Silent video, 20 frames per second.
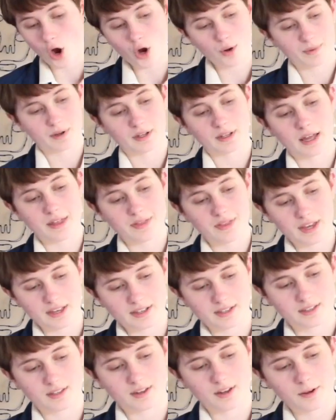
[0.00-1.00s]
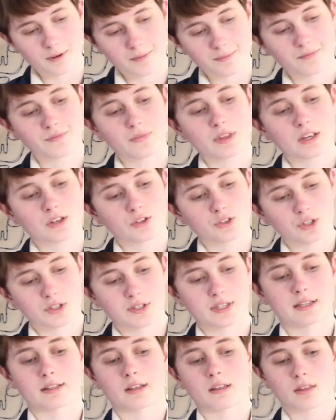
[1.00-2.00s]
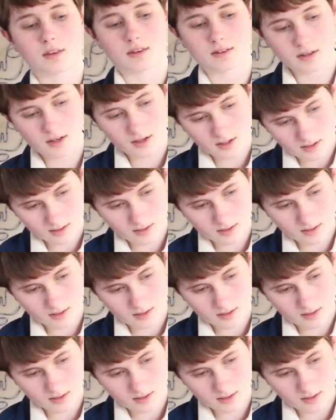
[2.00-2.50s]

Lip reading: open like this. So it should sound like this.